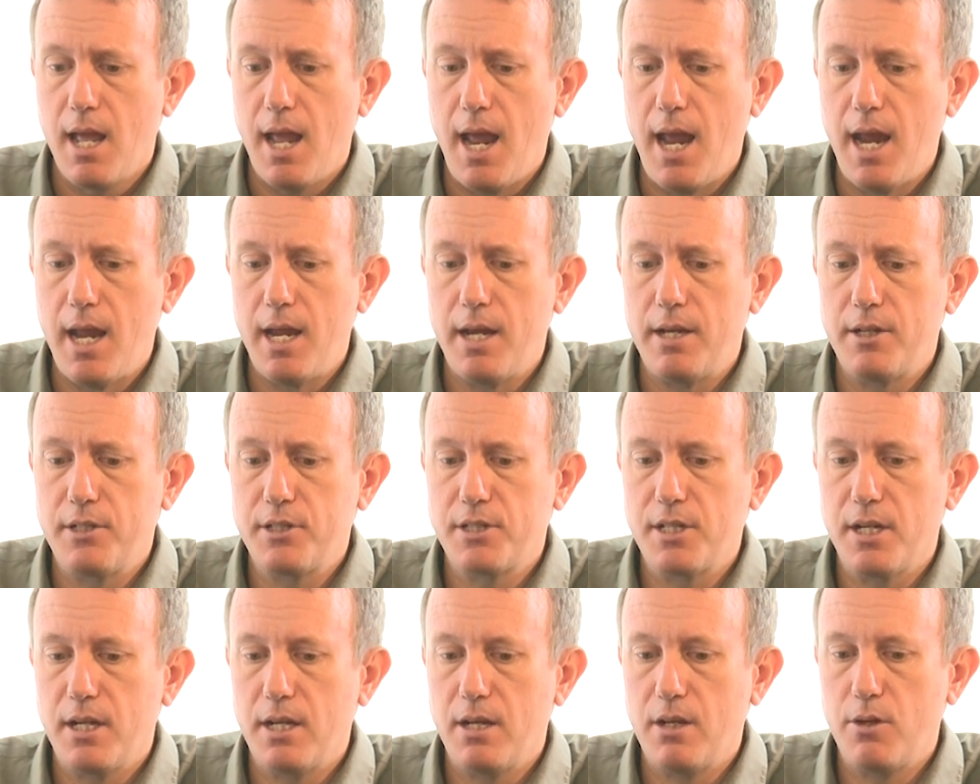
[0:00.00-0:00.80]

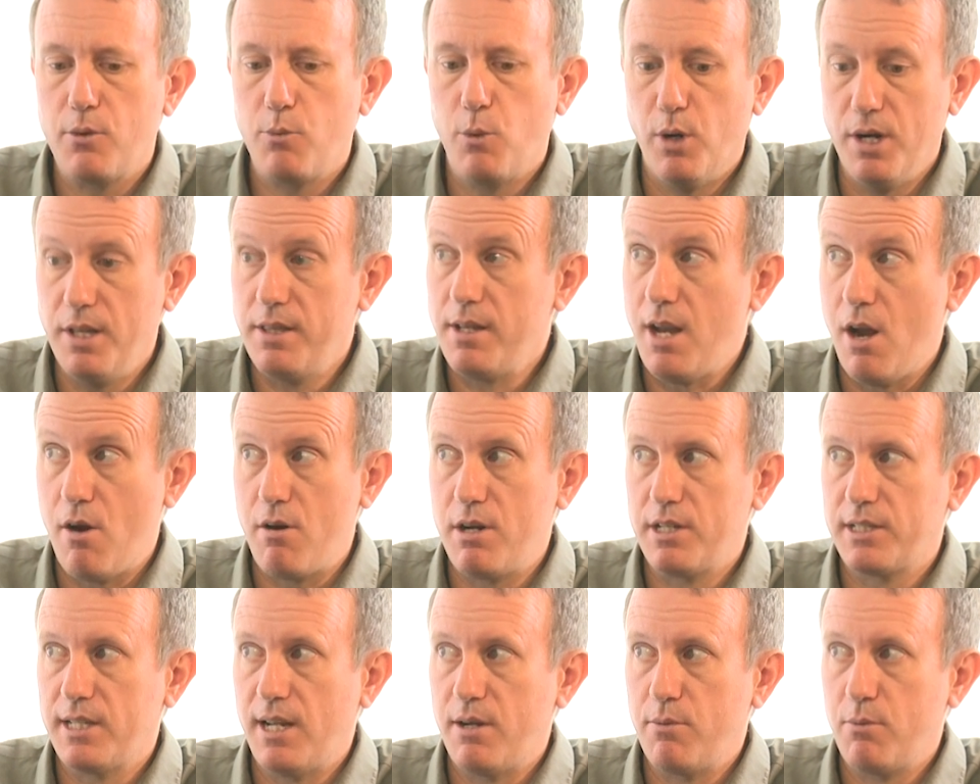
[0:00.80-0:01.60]
And one of the
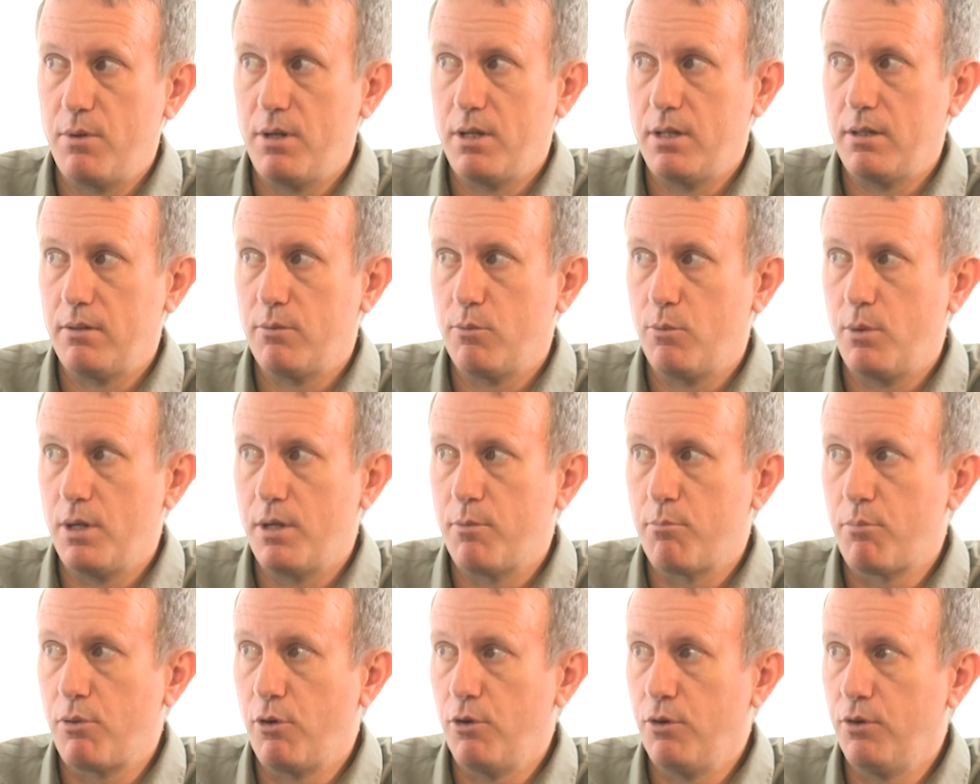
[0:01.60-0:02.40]
areas that we
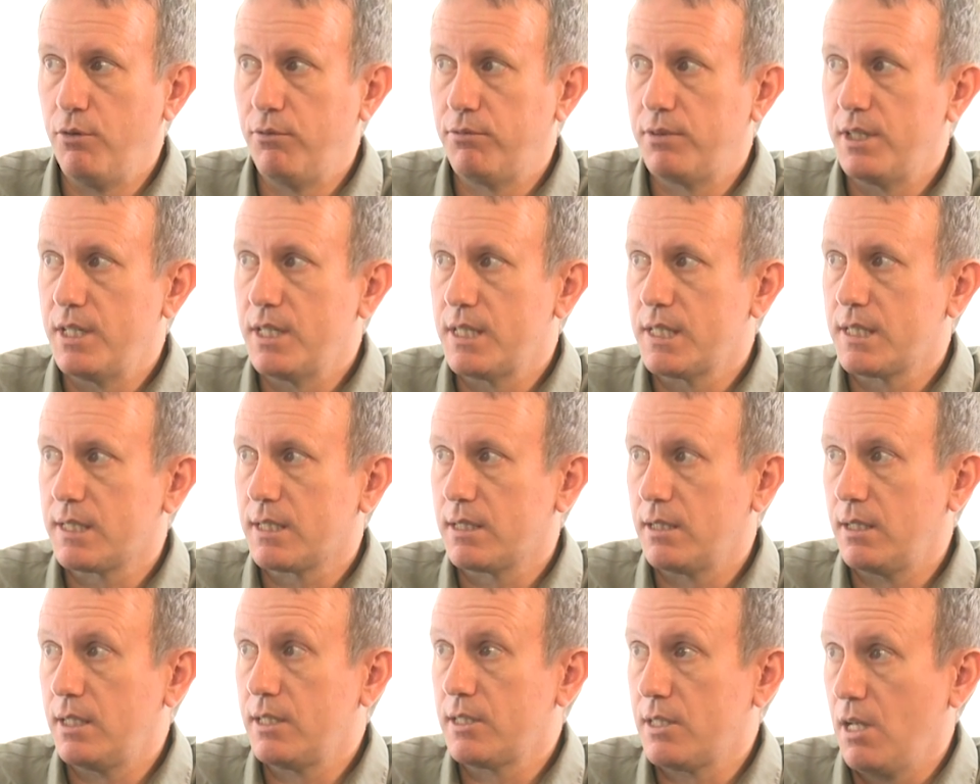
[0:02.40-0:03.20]
improved
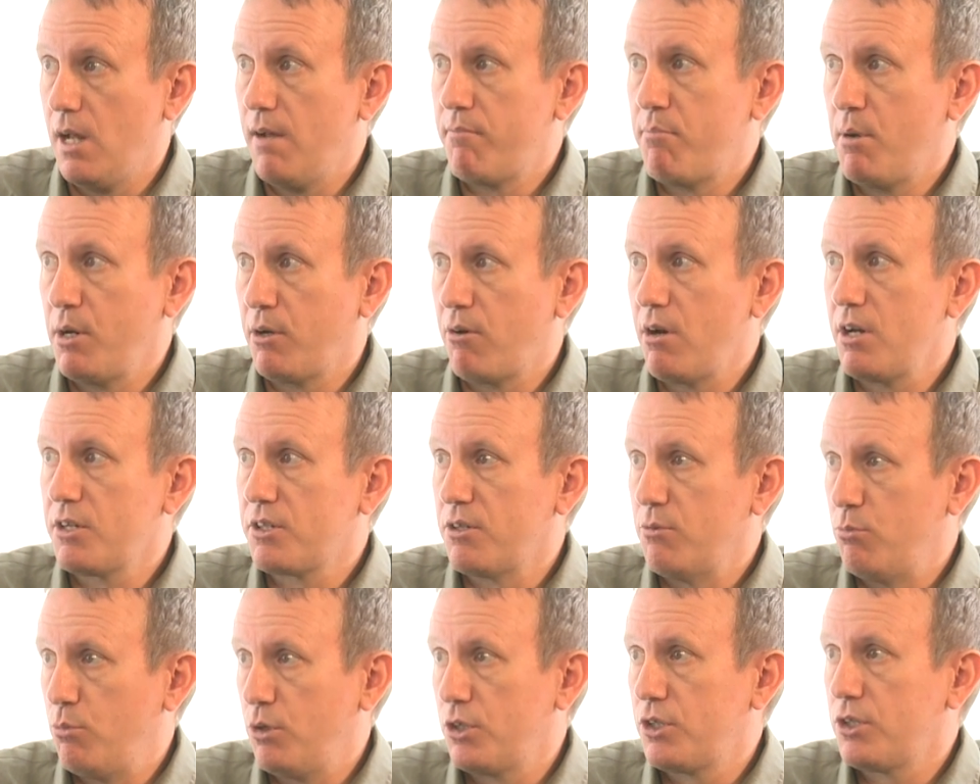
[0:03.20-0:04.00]
is live
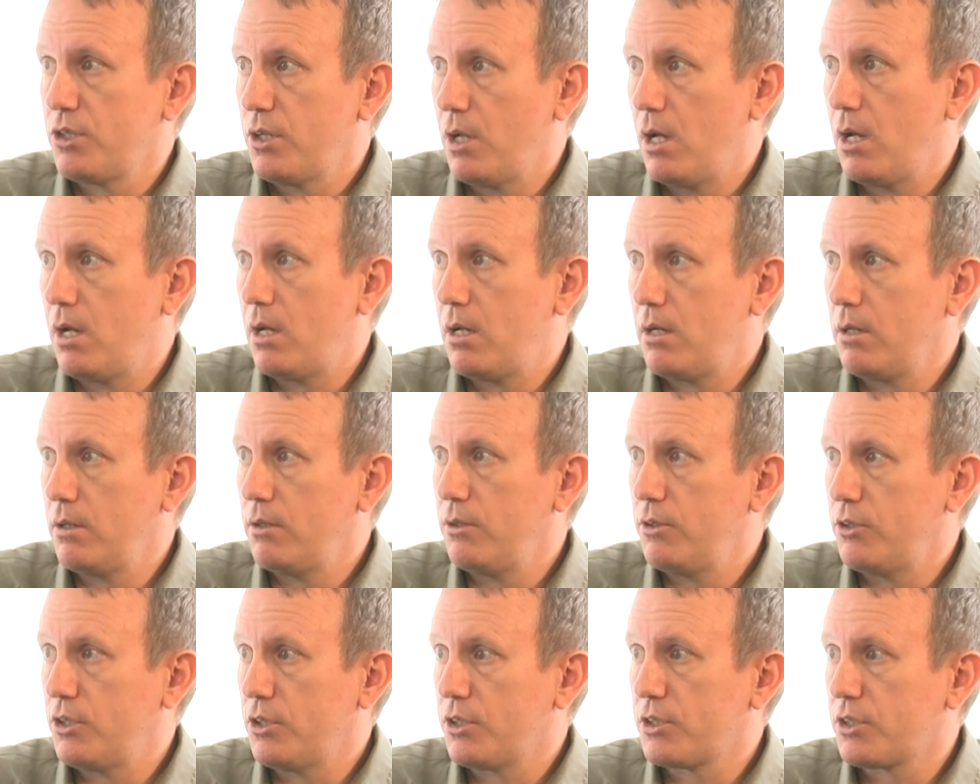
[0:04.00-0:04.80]
migration, which
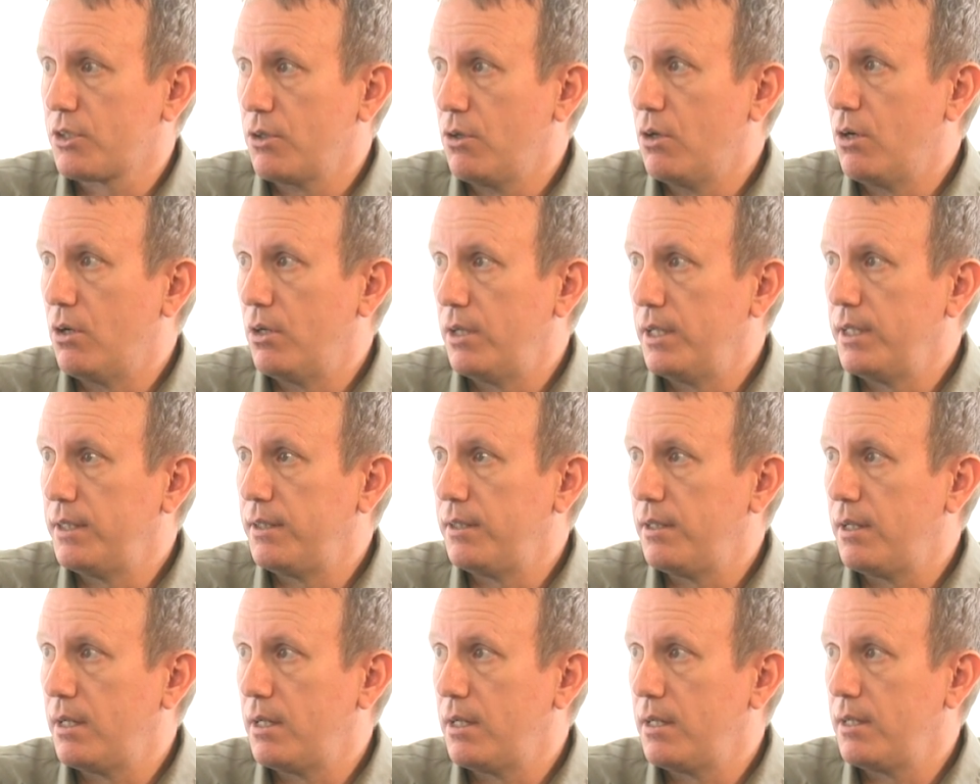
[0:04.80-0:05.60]
you just saw
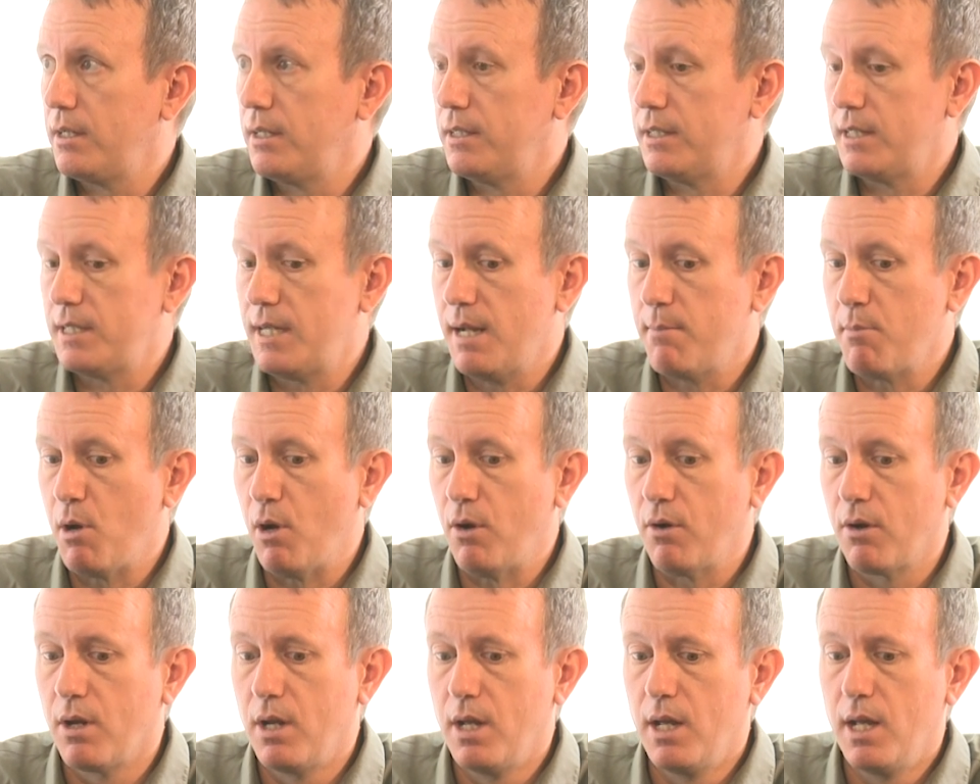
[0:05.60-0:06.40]
in the
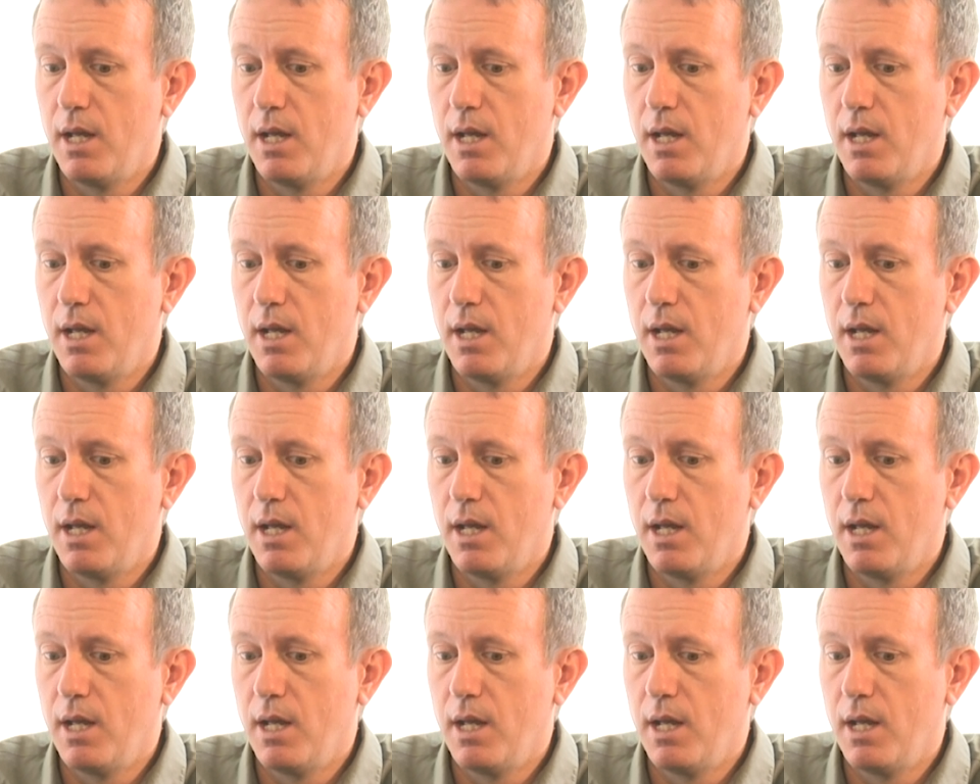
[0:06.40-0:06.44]
demo.